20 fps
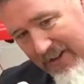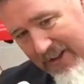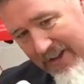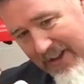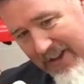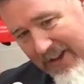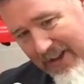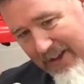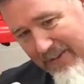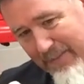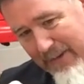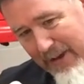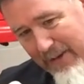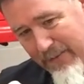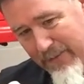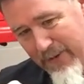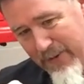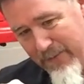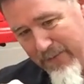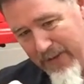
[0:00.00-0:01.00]
And my
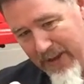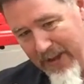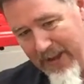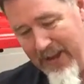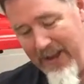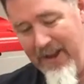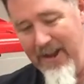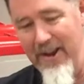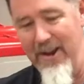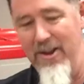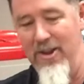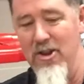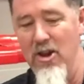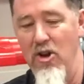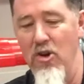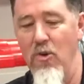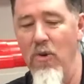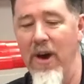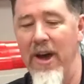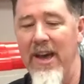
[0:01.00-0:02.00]
15,
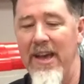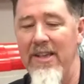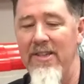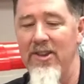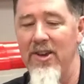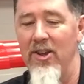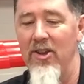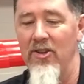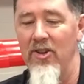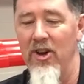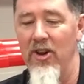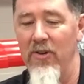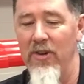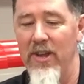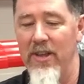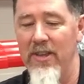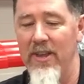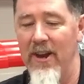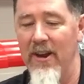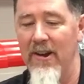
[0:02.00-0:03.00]
no way it's gonna go
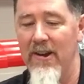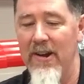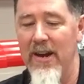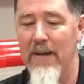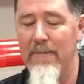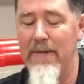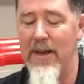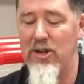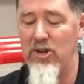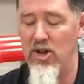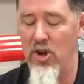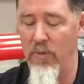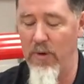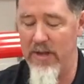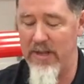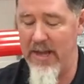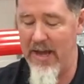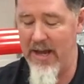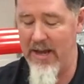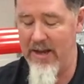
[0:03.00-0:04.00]
in there. And I'm not sure
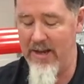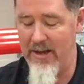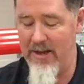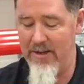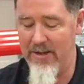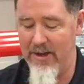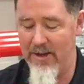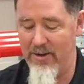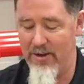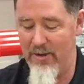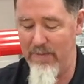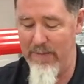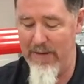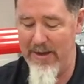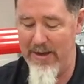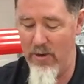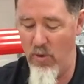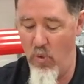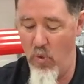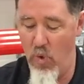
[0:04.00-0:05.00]
what that is. It could
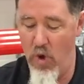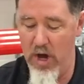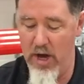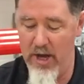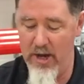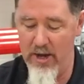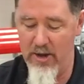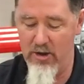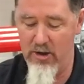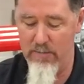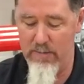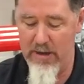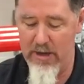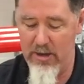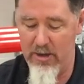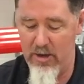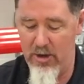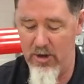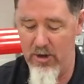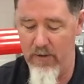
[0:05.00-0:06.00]
be a 1, it could be a
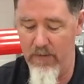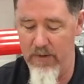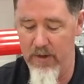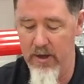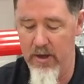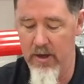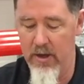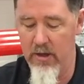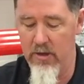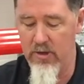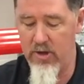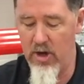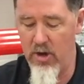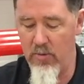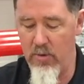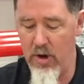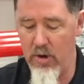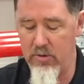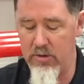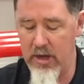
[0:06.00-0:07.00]
2. Still
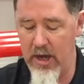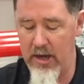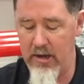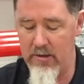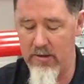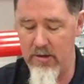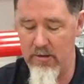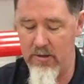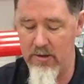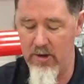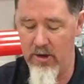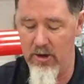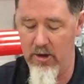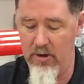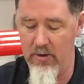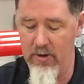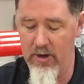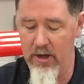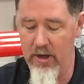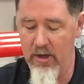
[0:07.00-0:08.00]
rotates, and
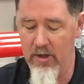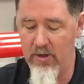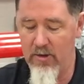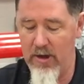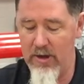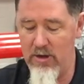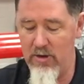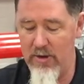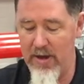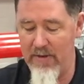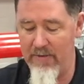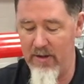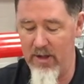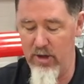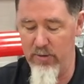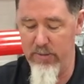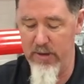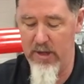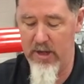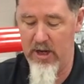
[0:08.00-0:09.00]
so I do have a
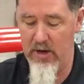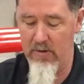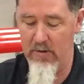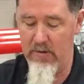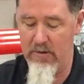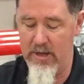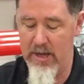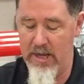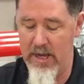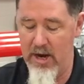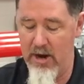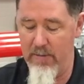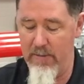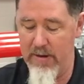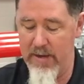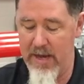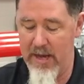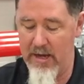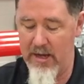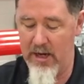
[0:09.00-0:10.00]
little bit of clearance in there,
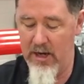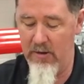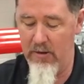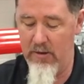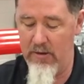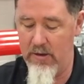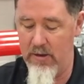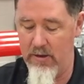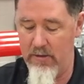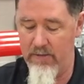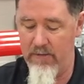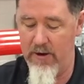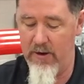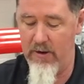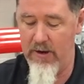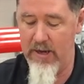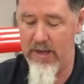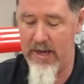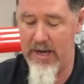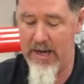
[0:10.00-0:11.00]
but that clearance is
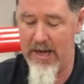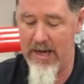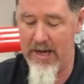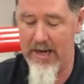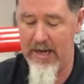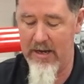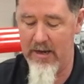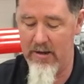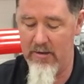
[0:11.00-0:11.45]
very tight.